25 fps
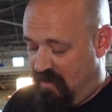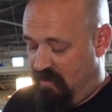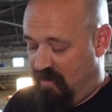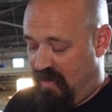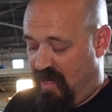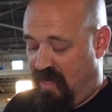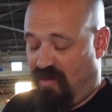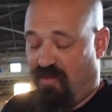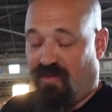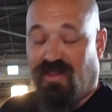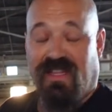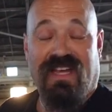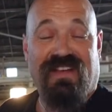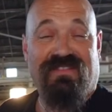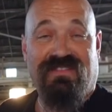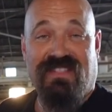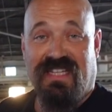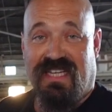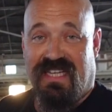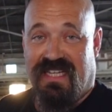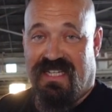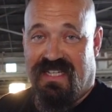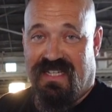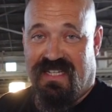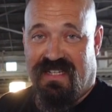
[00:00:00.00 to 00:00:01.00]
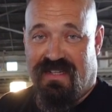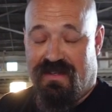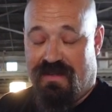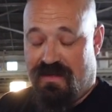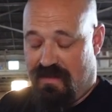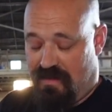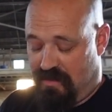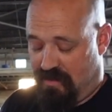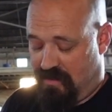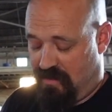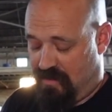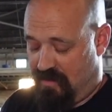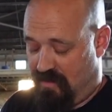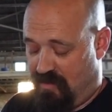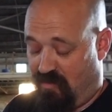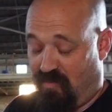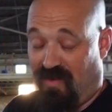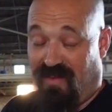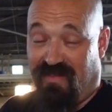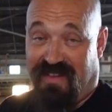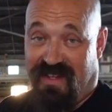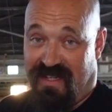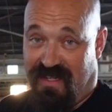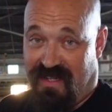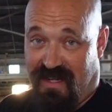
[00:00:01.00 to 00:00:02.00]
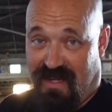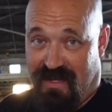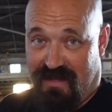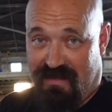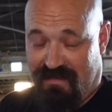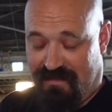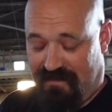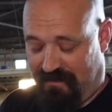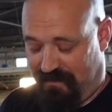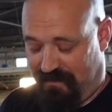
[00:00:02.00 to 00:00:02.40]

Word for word: my new left-handed rivet gun.